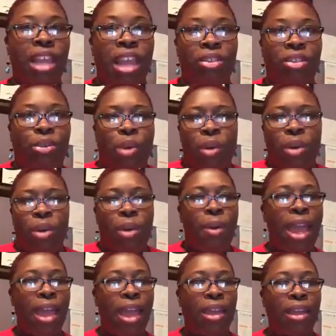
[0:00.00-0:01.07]
And throw it
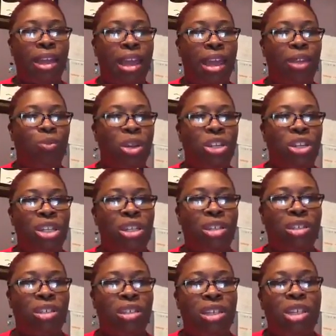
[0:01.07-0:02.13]
away. And we
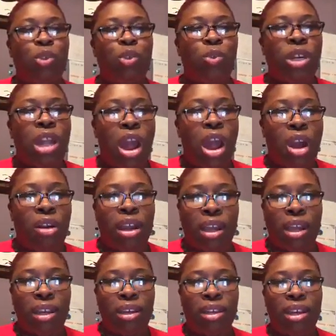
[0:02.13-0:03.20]
just disregard
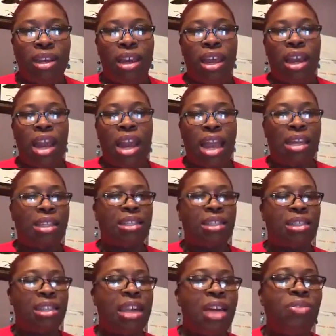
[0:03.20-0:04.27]
it like
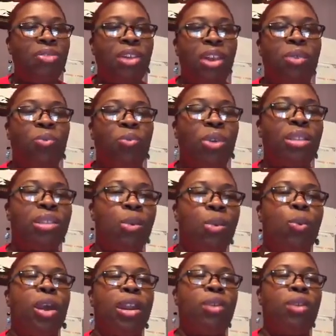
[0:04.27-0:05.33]
it's nothing when
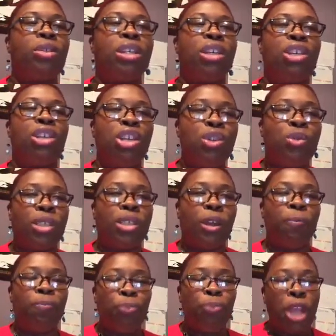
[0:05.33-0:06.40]
someone else can use
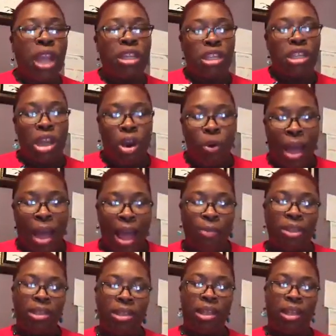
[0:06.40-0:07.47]
it. So I
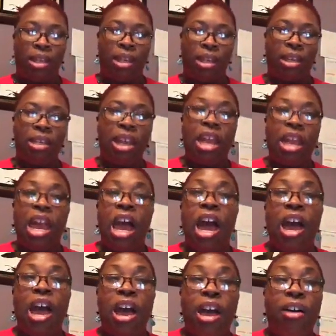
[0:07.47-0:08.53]
was thinking
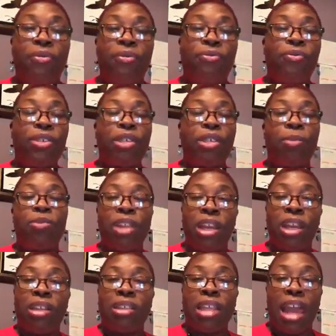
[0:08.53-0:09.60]
of some
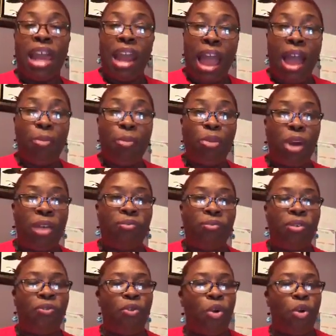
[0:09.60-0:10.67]
things that I'm
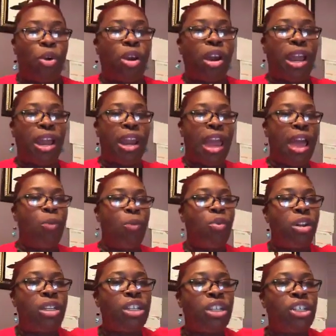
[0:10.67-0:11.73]
grateful for and I
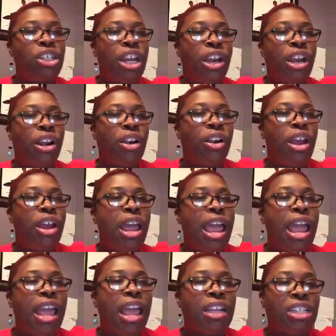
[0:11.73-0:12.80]
wanted to share
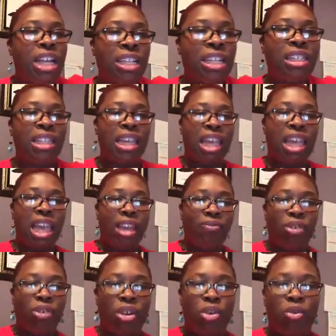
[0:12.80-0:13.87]
and just give
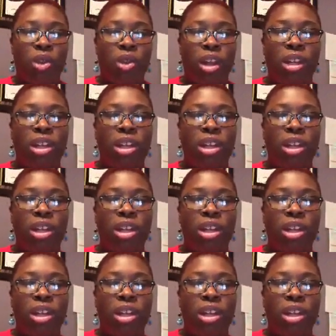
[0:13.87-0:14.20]
you a